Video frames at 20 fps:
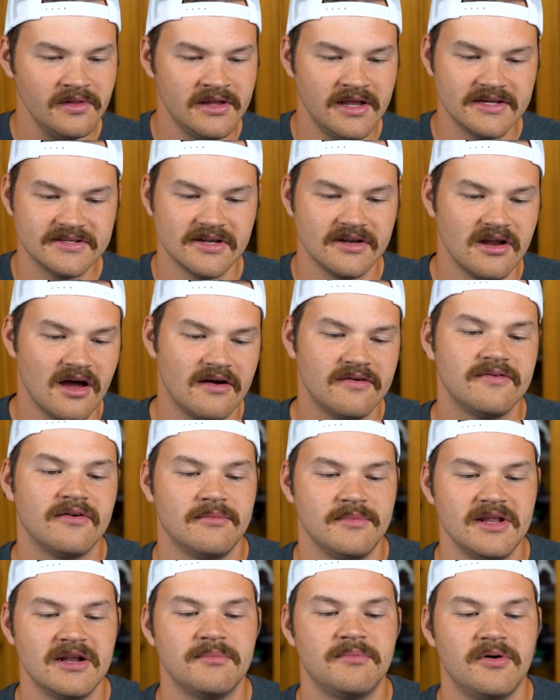is enough for
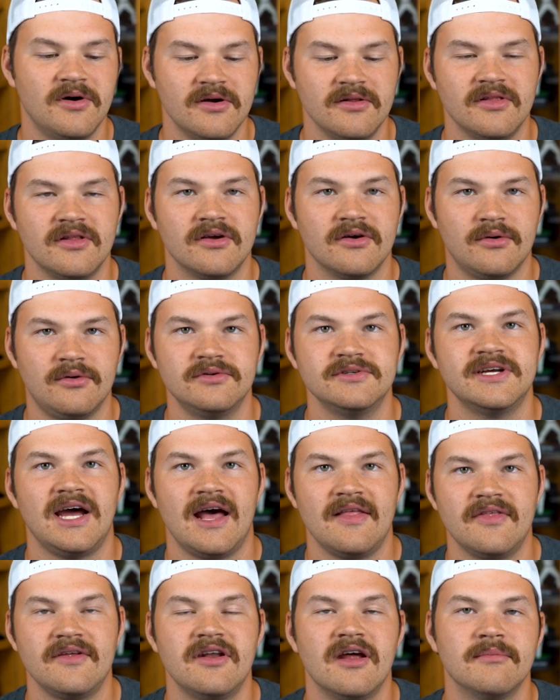me to put the Colts
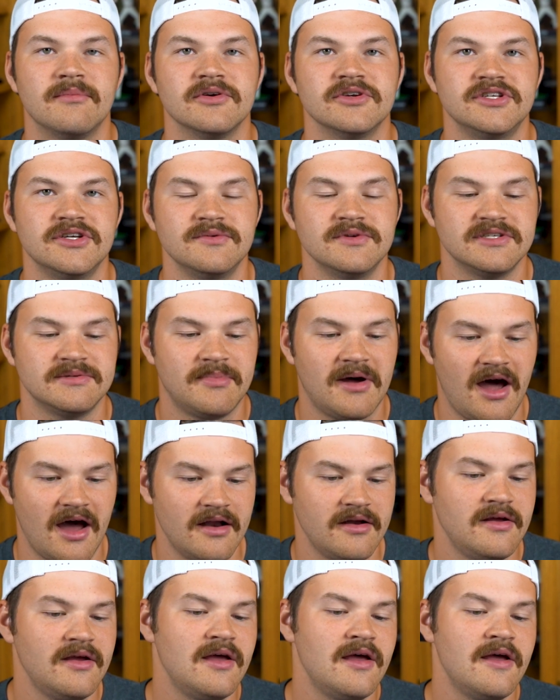at the number two
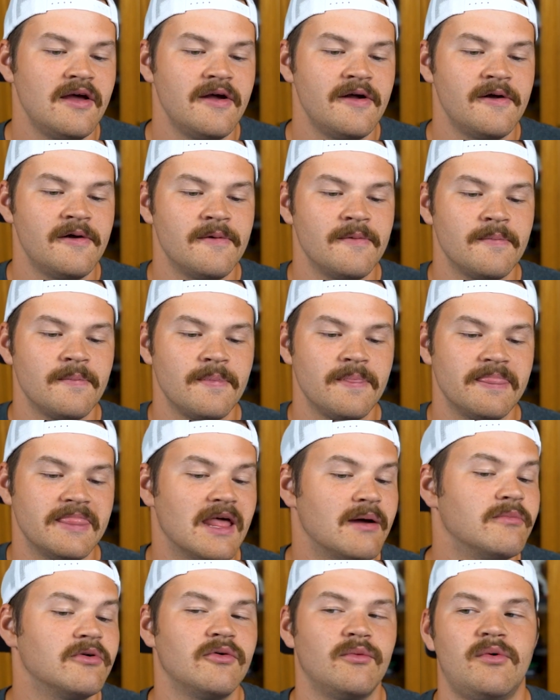spot.
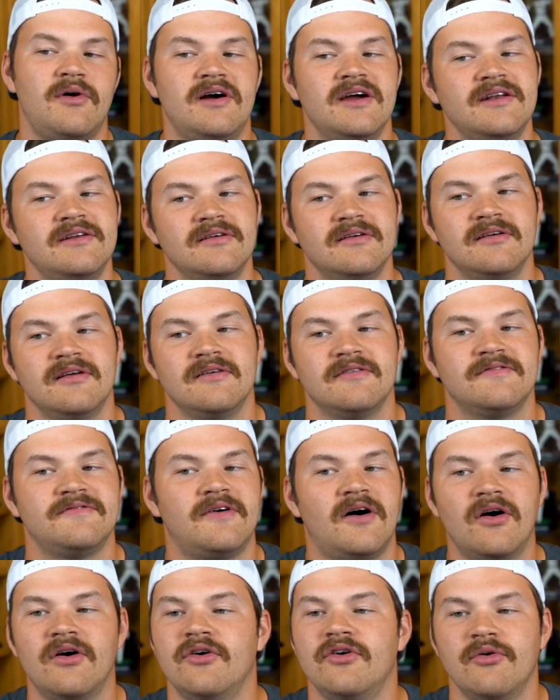Number one,
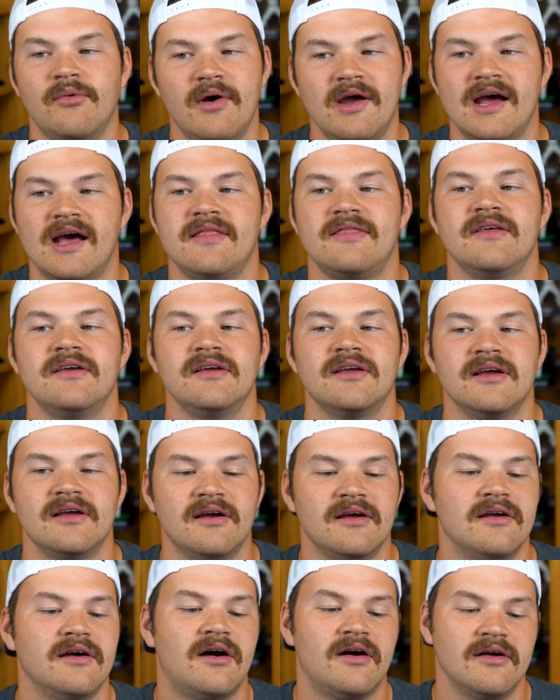far and away, I think,
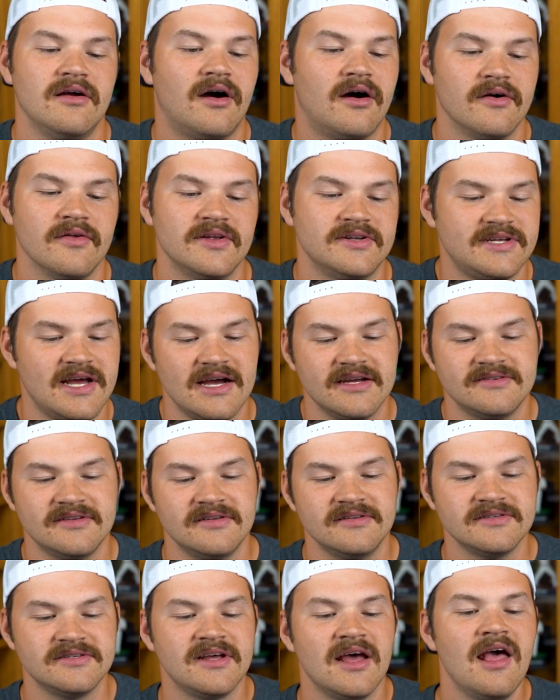are the
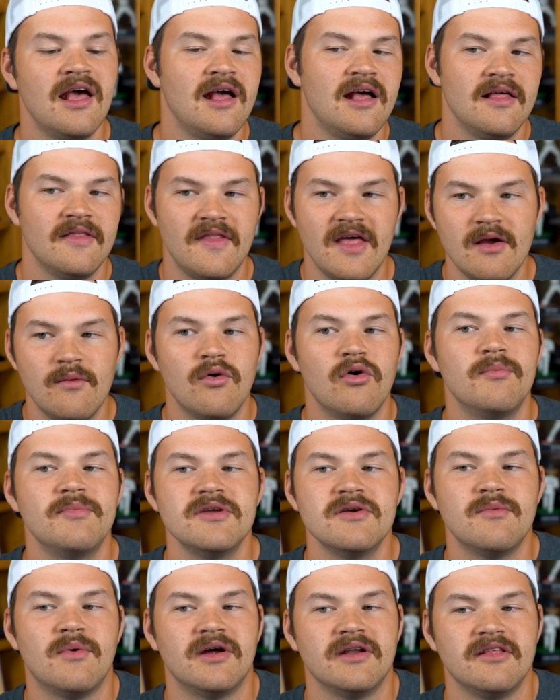Texans. They will
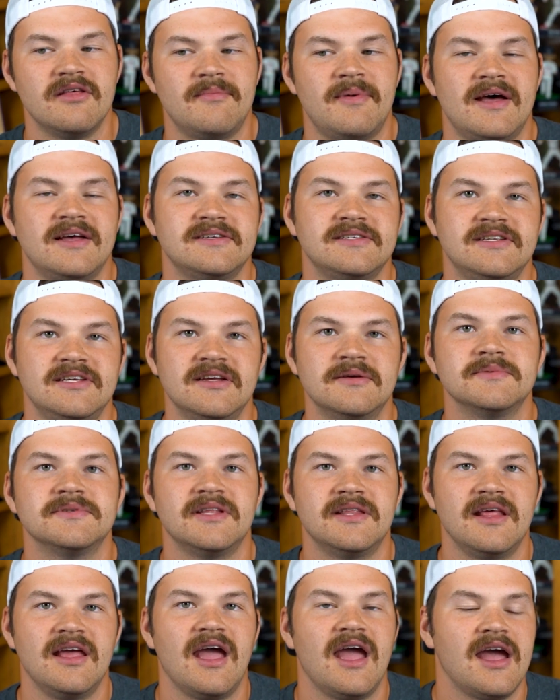be one of the best teams
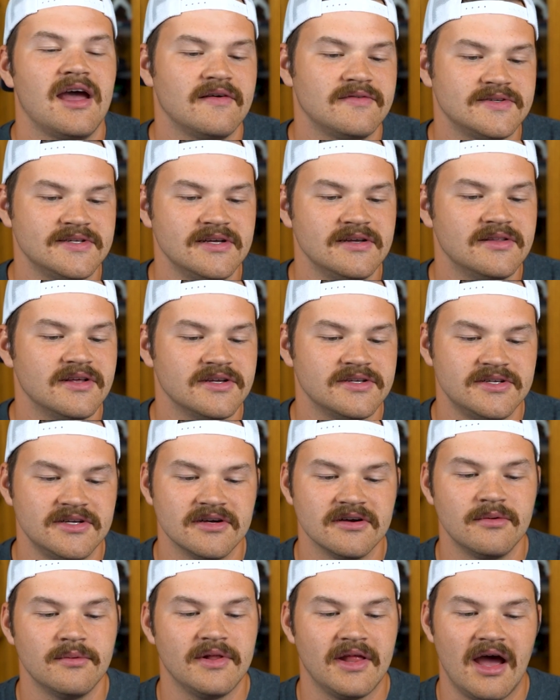in the AFC this
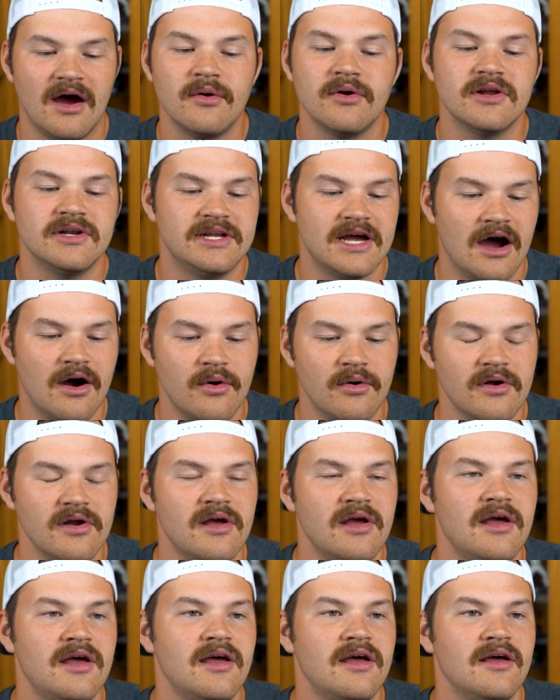year, without a doubt.
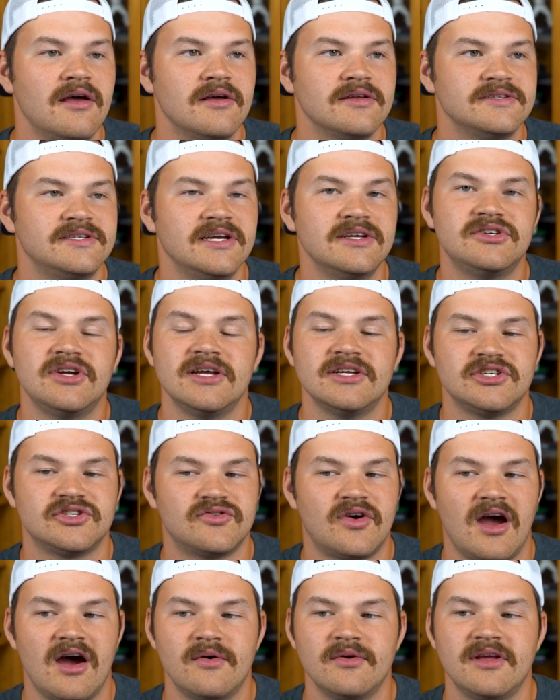CJ
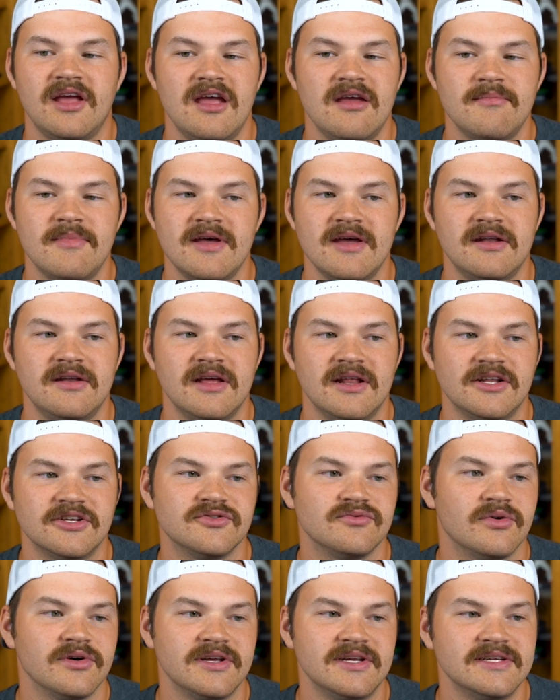Stroud came in
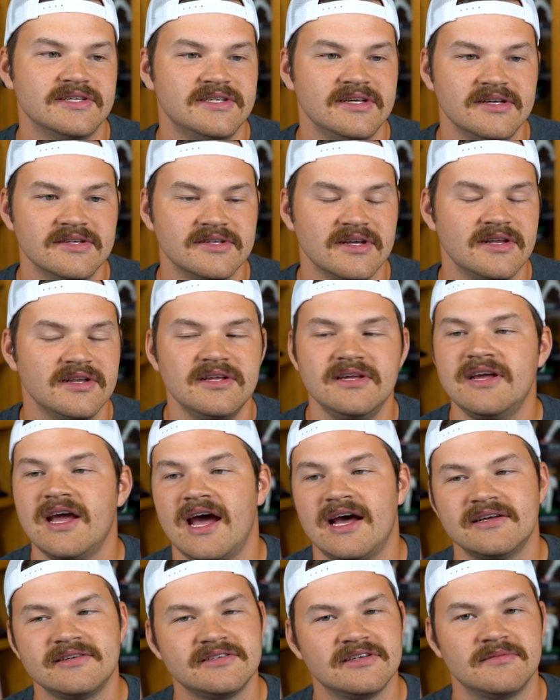his rookie season.
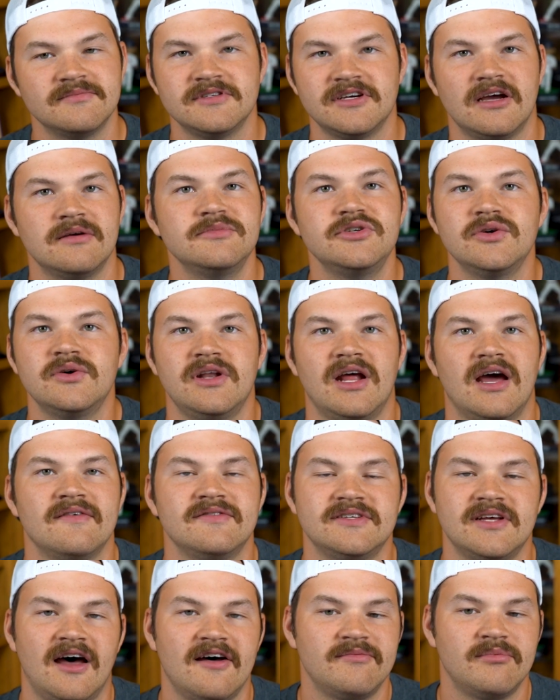Yes, sometimes you can
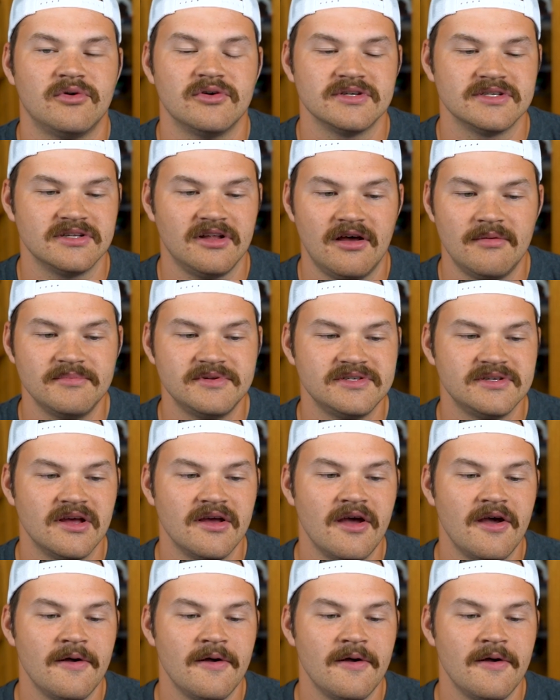have sophomore slumps,